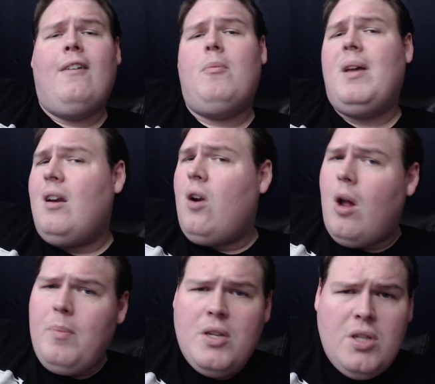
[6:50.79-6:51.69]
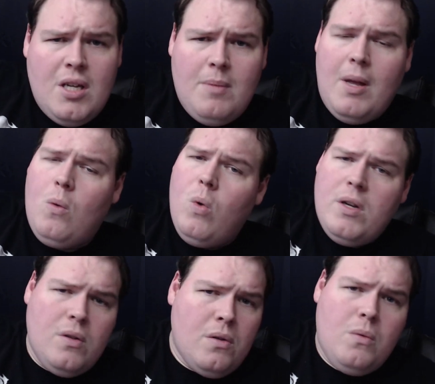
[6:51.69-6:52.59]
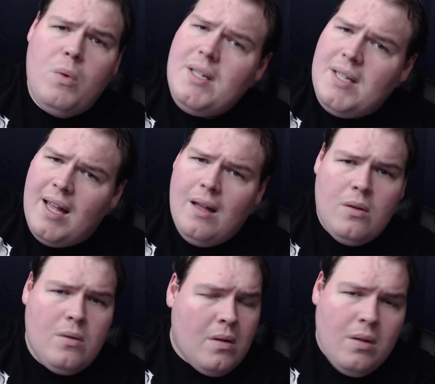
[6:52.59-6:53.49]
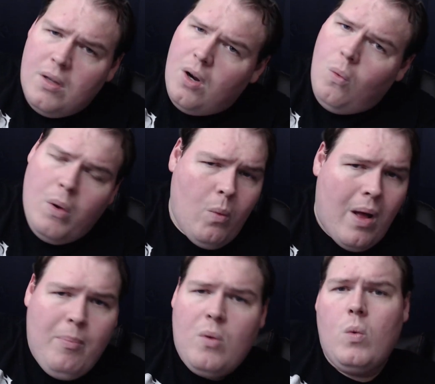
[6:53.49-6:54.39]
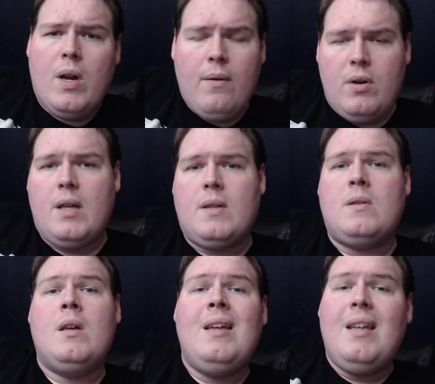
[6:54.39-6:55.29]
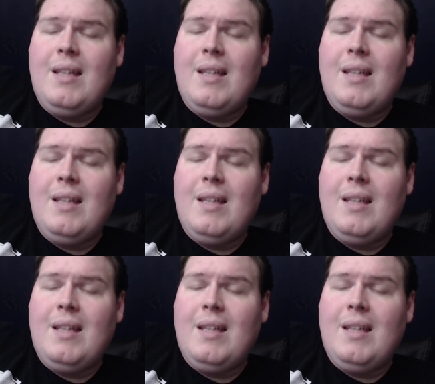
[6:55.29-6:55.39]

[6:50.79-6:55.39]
Make it making an RPG, make one dude, one town, you know, one weapon, whatever it is.